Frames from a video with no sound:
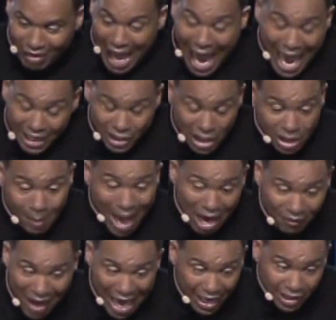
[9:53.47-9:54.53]
As a
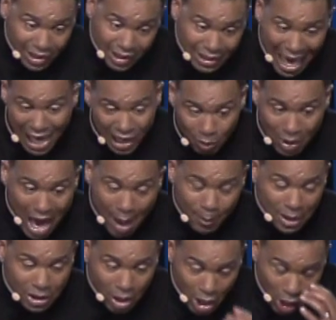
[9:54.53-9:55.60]
matter of fact, it's exactly what
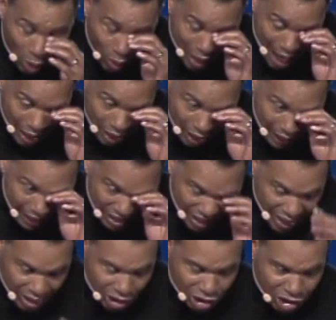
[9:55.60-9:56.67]
happens when I look at
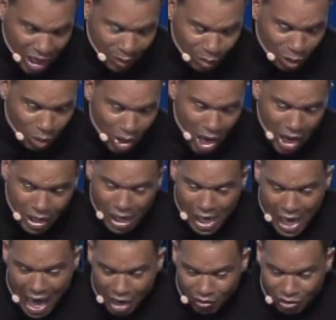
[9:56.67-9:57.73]
Genesis chapter 1
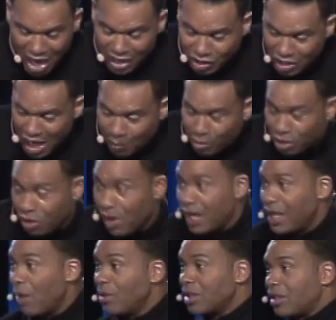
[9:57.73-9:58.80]
and chapter
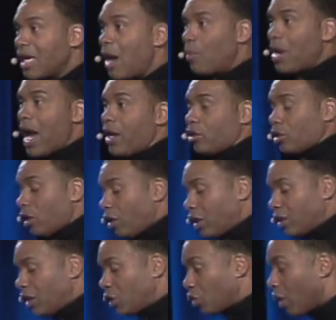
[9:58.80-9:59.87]
3. There was a time when I used to
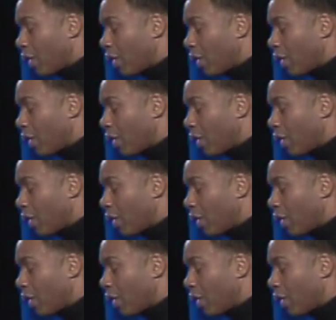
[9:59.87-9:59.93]
look at these